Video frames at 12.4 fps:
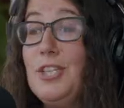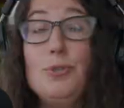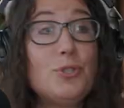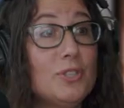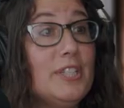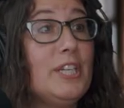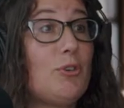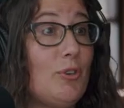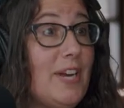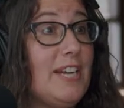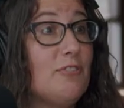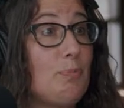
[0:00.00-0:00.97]
usually
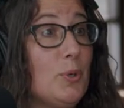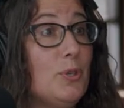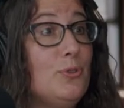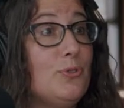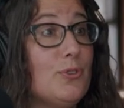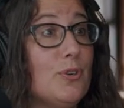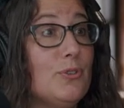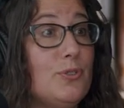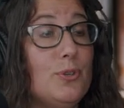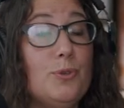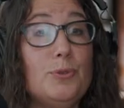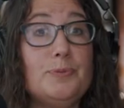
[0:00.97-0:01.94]
creative producers
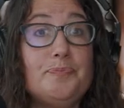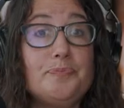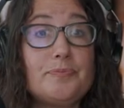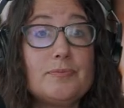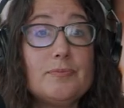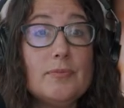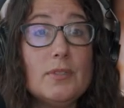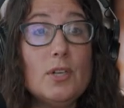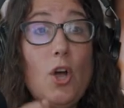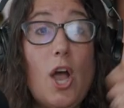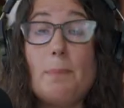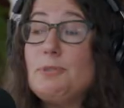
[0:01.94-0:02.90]
who
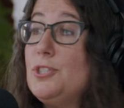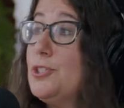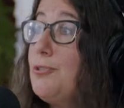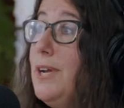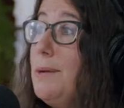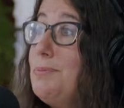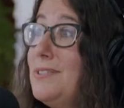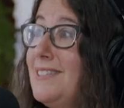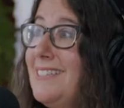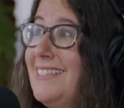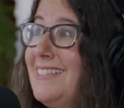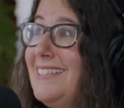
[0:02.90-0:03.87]
option scripts,
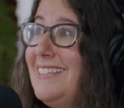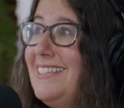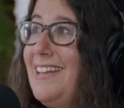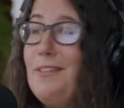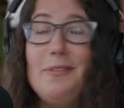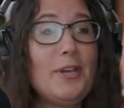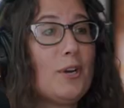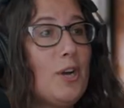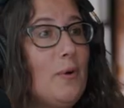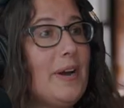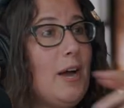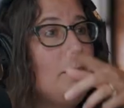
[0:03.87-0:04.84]
and then they're
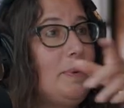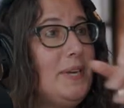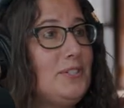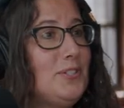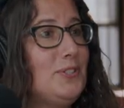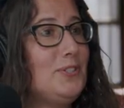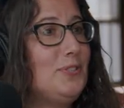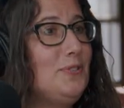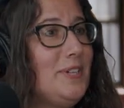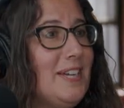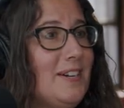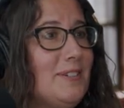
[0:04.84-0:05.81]
going out pitching the
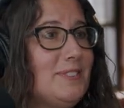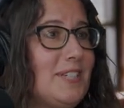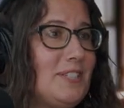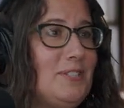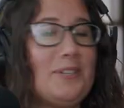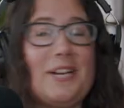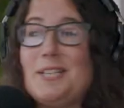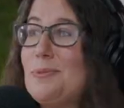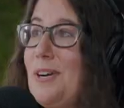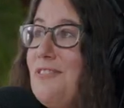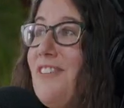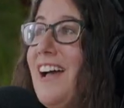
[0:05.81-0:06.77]
studios, like, do you guys
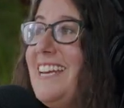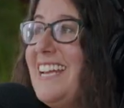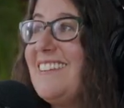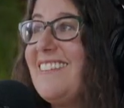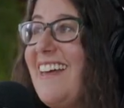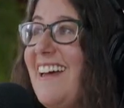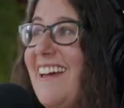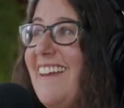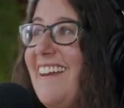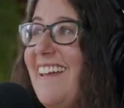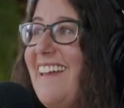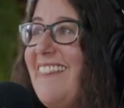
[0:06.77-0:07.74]
want to finance
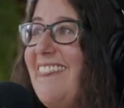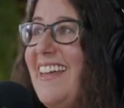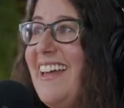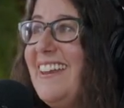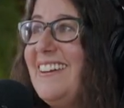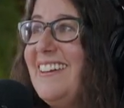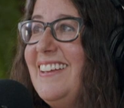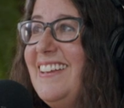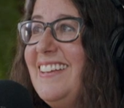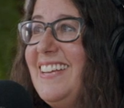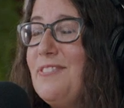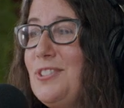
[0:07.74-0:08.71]
that? And then
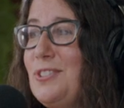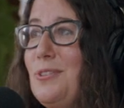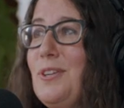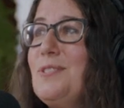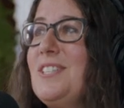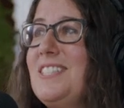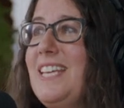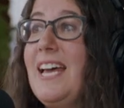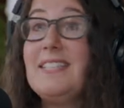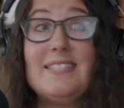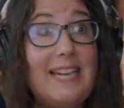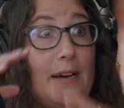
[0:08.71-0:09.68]
if the studio says
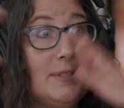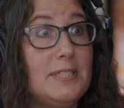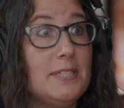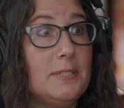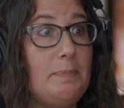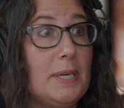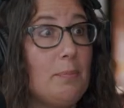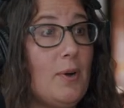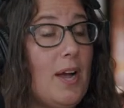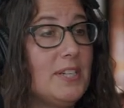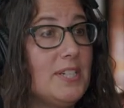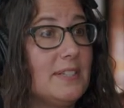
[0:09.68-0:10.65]
yes, now it's this big
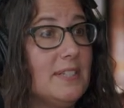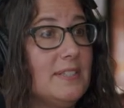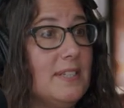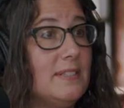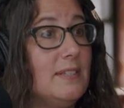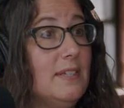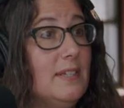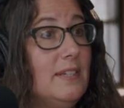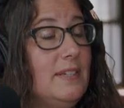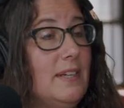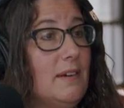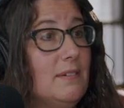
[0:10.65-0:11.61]
project that says,
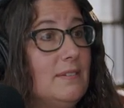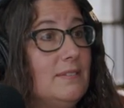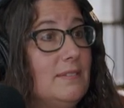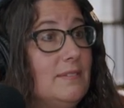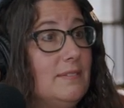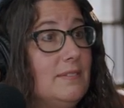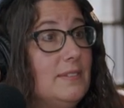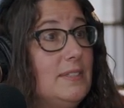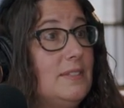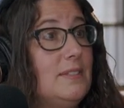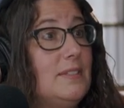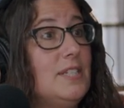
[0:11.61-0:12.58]
you know,
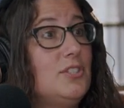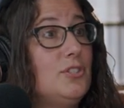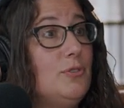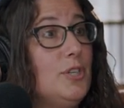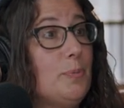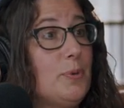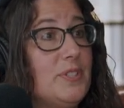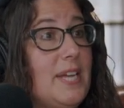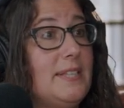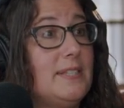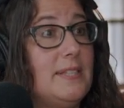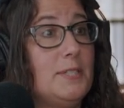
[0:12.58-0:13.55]
this studio
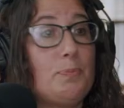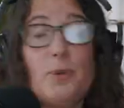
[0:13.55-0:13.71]
presents this